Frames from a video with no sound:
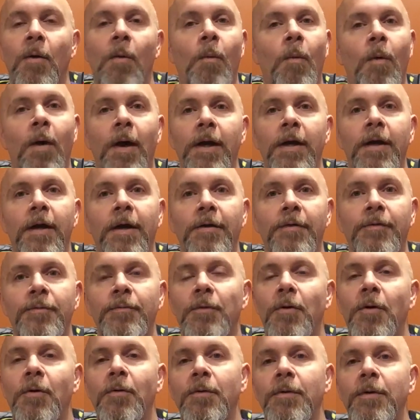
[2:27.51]
why not
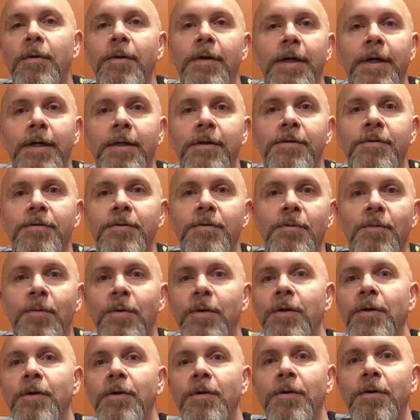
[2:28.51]
throw her into
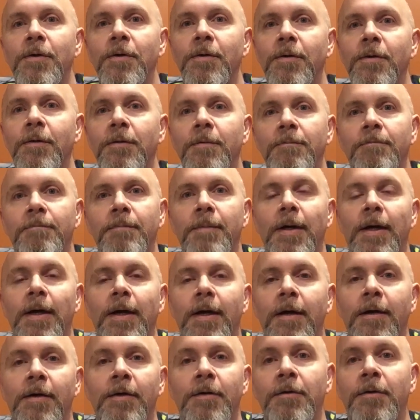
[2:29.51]
her
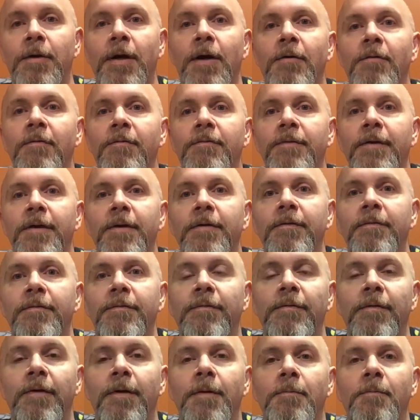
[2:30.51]
her outfit
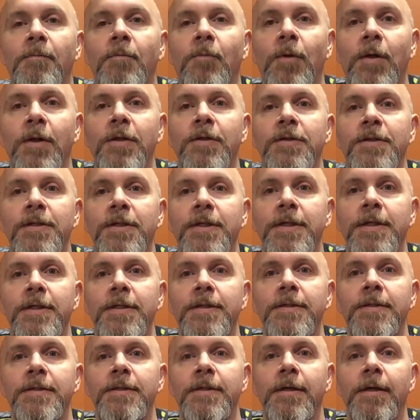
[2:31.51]
from when
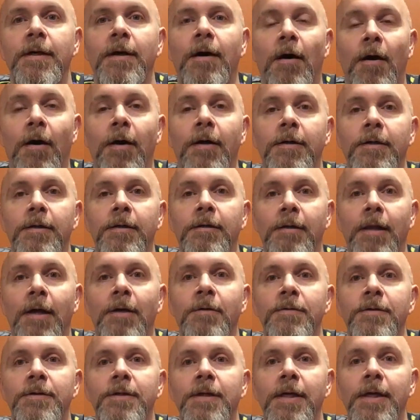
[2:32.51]
she's on
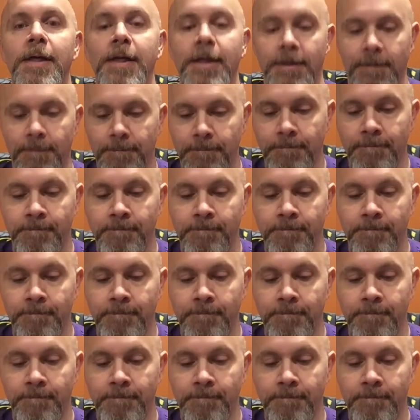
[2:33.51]
Cloud City?